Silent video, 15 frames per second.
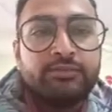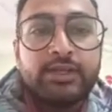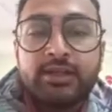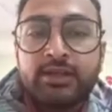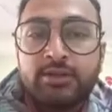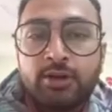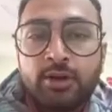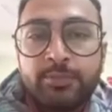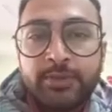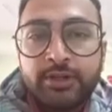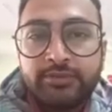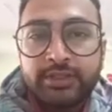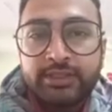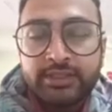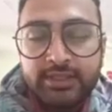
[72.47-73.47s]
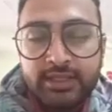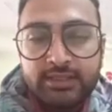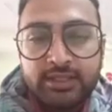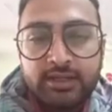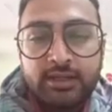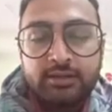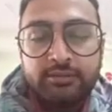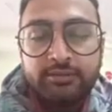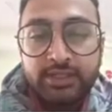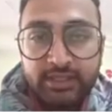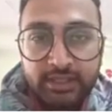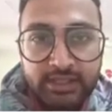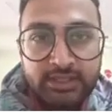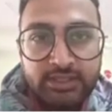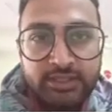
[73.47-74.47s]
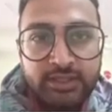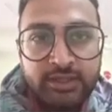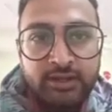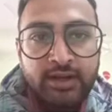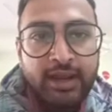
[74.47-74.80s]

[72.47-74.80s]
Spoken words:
We can compete with each other,